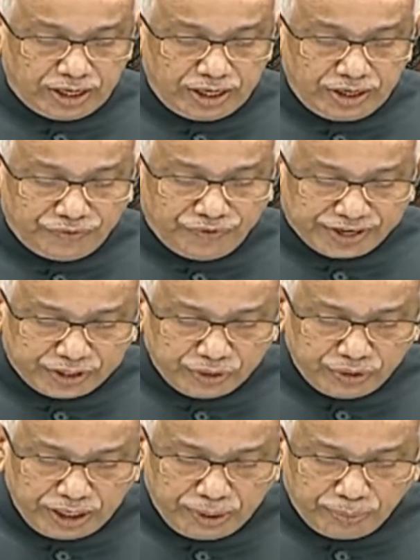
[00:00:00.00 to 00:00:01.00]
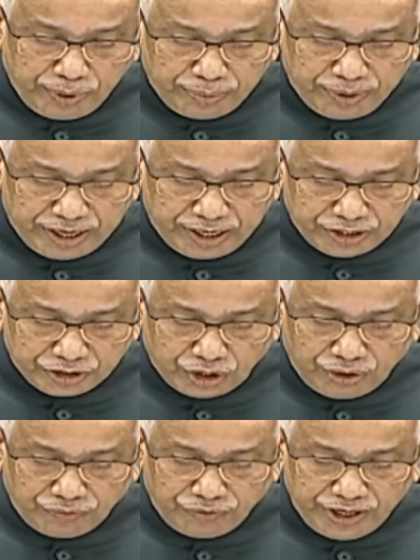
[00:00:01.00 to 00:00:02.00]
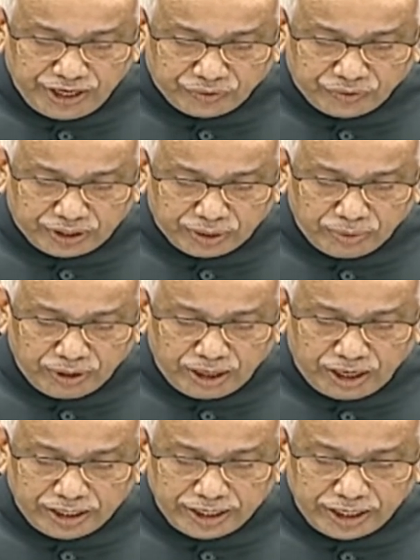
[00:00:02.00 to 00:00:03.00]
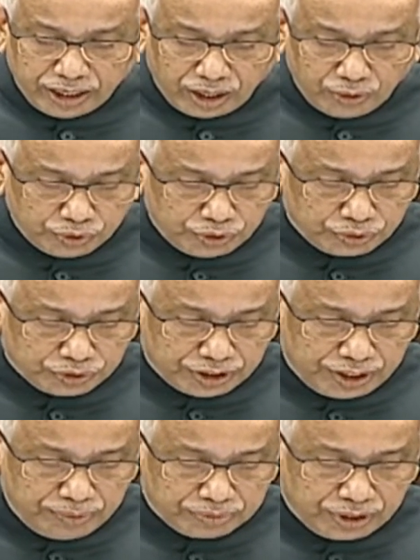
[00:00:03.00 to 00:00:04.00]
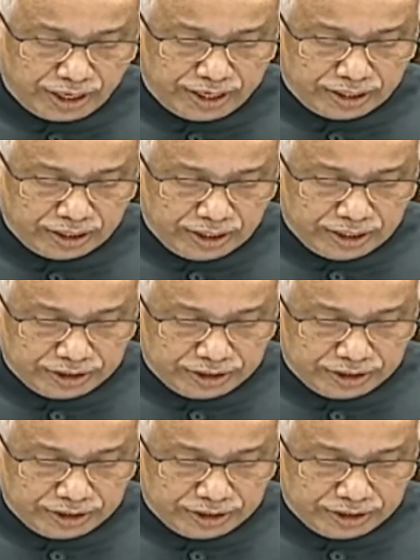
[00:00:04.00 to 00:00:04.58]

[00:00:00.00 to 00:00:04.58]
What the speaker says: Effective implementation of equitable and inclusive schemes like